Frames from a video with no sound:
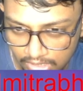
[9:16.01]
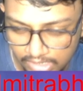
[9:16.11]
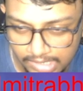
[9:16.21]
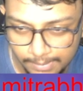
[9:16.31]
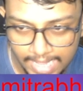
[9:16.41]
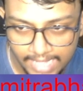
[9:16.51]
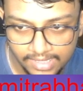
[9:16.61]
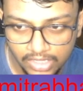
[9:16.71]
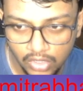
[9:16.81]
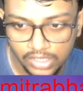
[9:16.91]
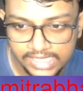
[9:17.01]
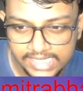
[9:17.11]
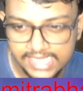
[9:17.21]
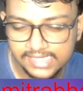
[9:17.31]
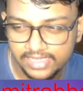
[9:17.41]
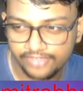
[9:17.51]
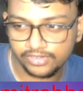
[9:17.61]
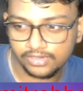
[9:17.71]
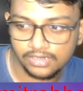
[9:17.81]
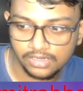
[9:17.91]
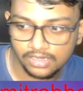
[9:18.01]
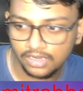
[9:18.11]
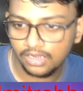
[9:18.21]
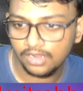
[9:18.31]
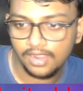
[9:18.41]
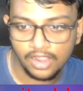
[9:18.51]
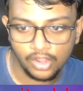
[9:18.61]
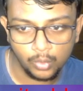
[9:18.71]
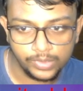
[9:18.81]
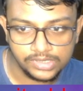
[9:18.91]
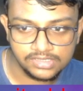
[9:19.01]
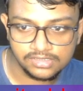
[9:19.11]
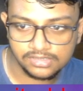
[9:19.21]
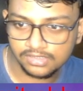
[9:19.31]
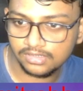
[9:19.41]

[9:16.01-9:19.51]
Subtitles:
the black king on e7, which is